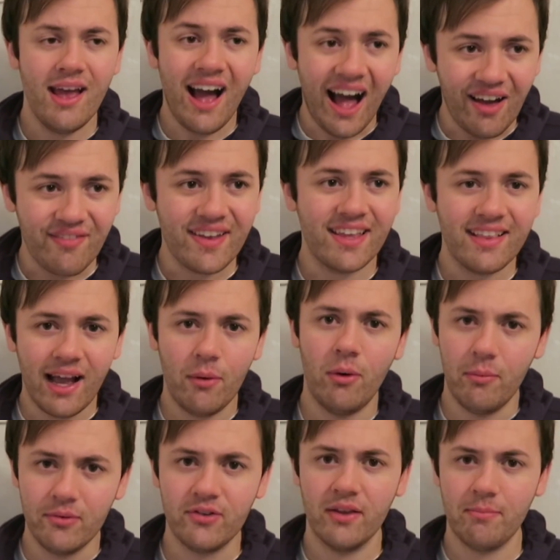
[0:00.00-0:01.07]
I think that
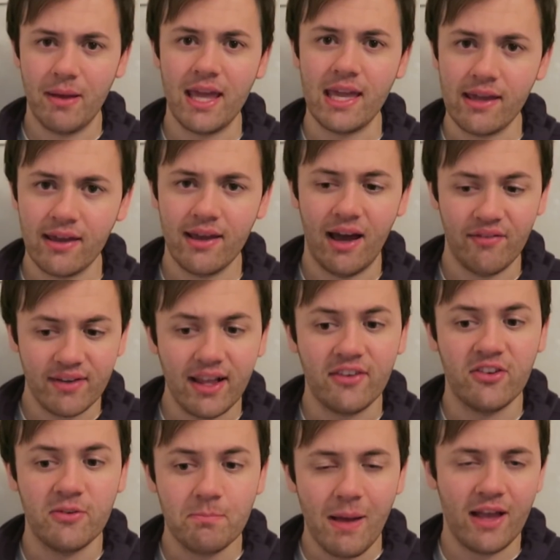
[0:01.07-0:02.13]
one was the peak. I think
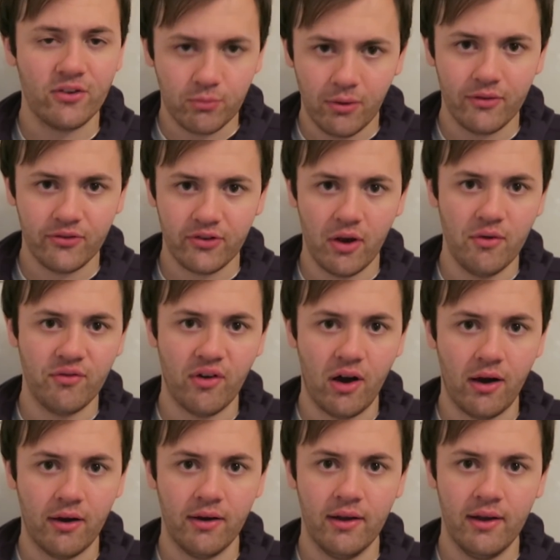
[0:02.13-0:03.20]
that's his best one so
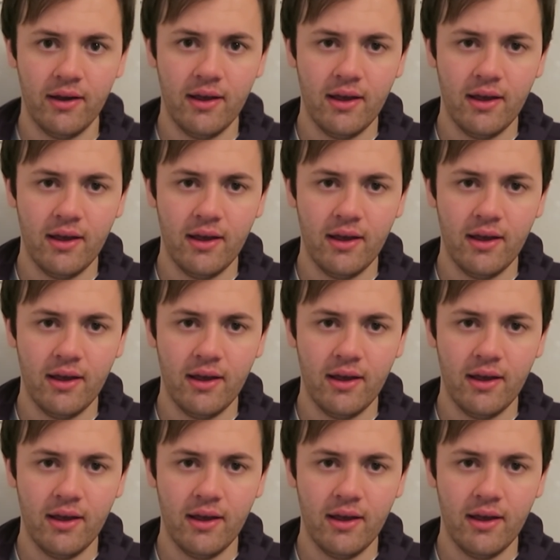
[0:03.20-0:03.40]
far.